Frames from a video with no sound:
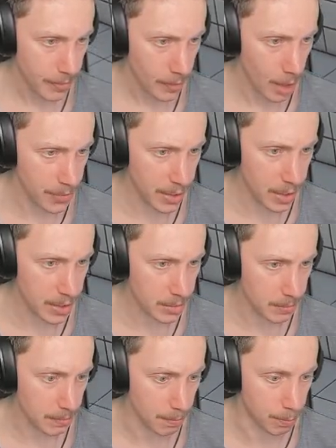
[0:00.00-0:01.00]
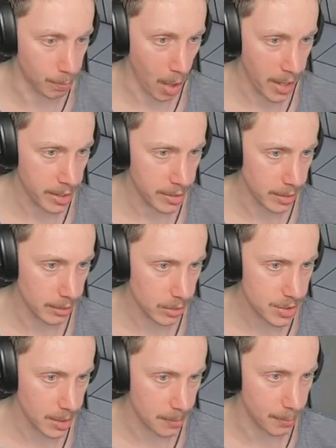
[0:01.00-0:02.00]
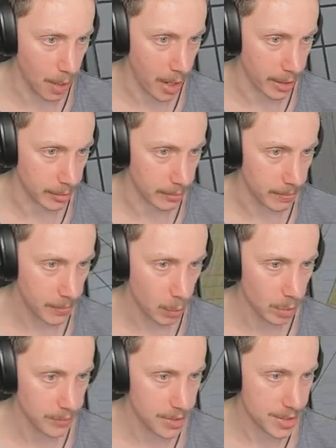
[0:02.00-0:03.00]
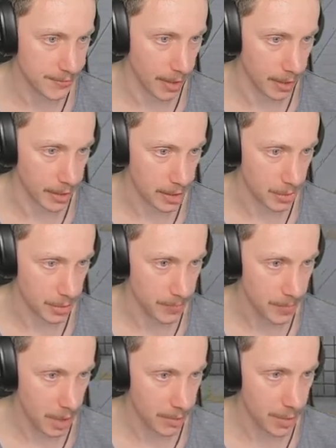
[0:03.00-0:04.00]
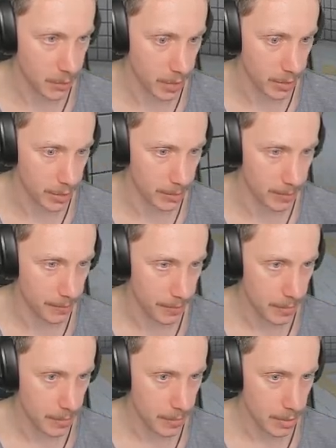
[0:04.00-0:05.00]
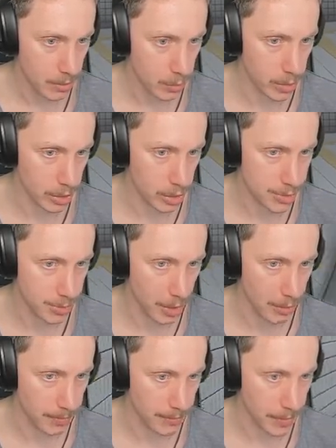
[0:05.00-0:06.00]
I'm thinking Brian. He looks like a Brian. All of this is fine, actually. I think we're in the we're in a good spot.